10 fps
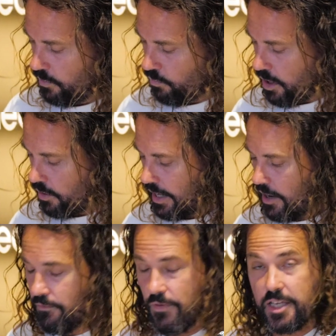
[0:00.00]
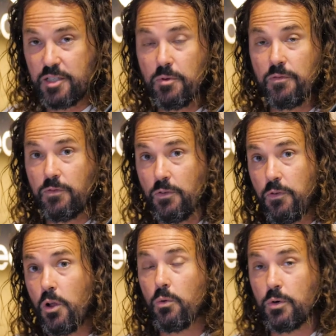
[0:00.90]
well, our investment for
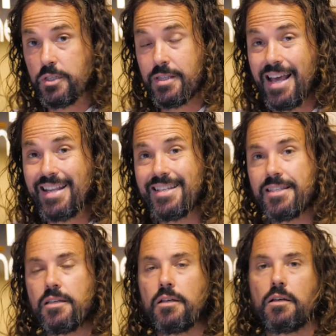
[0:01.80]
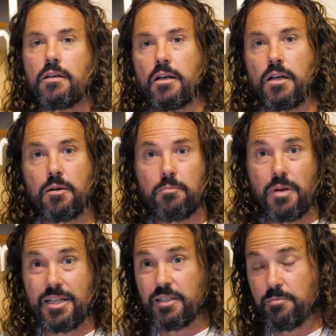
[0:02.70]
followers, that is
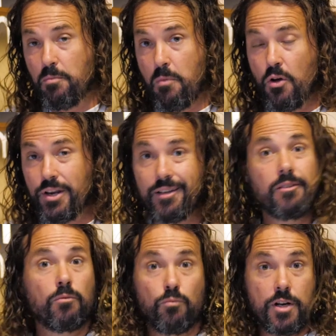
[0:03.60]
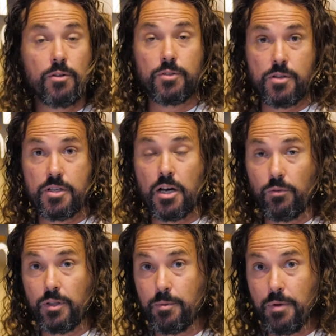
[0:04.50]
basically promoting Reels, is
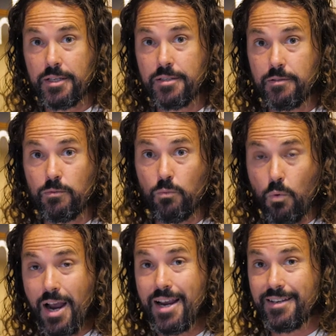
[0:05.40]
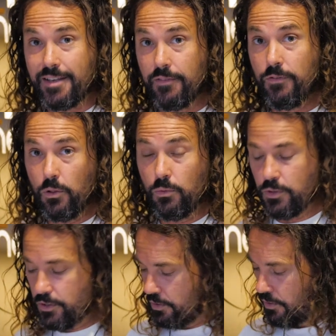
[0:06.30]
generally the best way to get
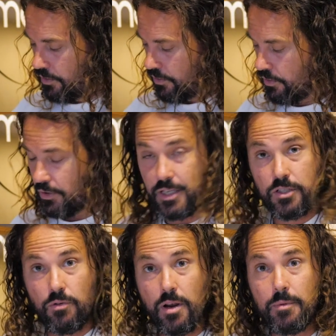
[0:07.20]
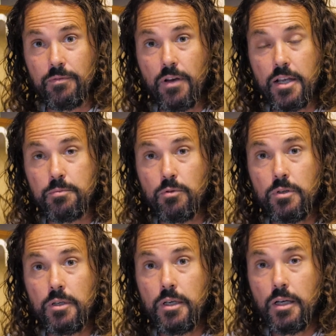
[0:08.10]
followers on Instagram and
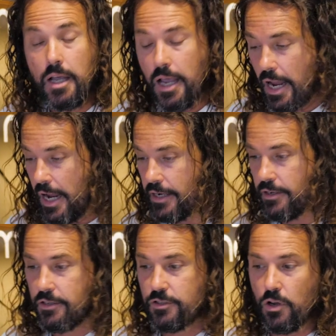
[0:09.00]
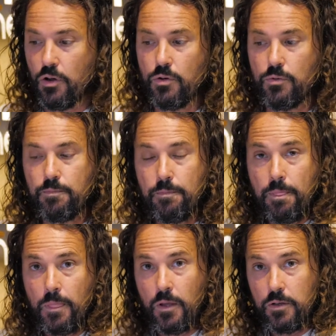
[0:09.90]
Facebook. And so,
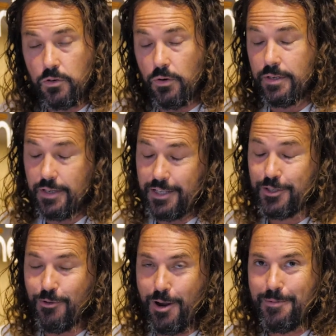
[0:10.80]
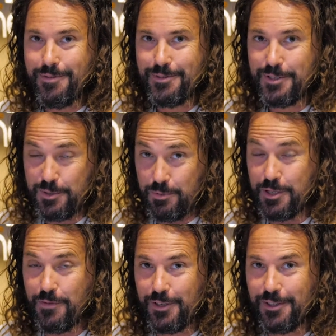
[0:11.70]
Instagram
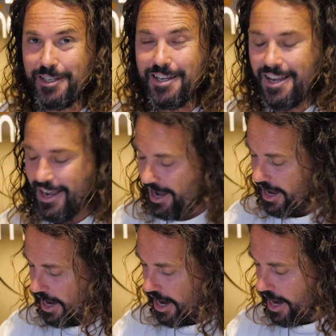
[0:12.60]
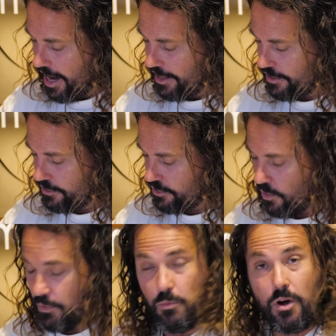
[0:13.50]
specifically. And
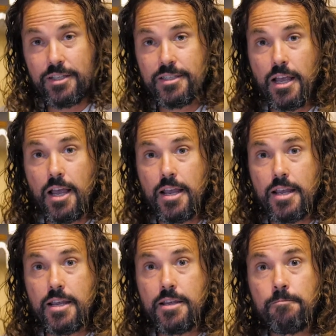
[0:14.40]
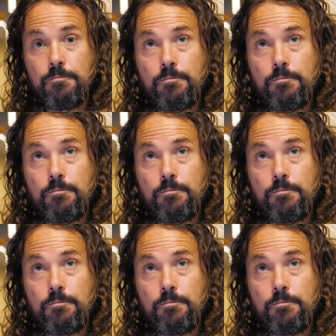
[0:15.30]
so we might say